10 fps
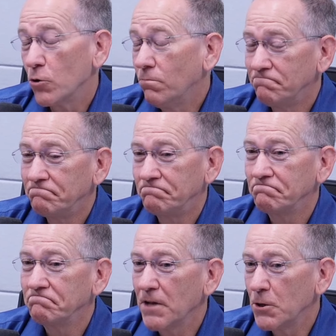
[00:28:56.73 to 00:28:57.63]
they businesses.
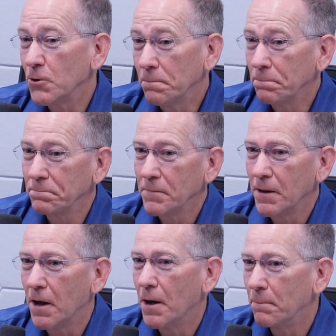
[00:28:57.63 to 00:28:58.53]
Do. They do.
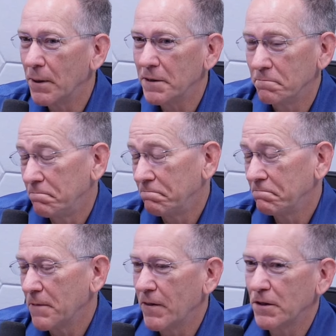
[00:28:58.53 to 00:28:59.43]
Um, but,
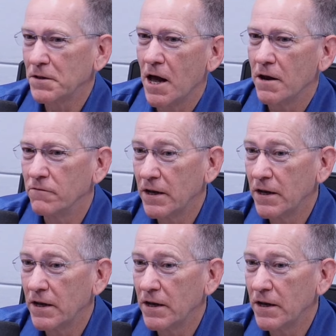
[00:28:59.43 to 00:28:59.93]
You know, that's kind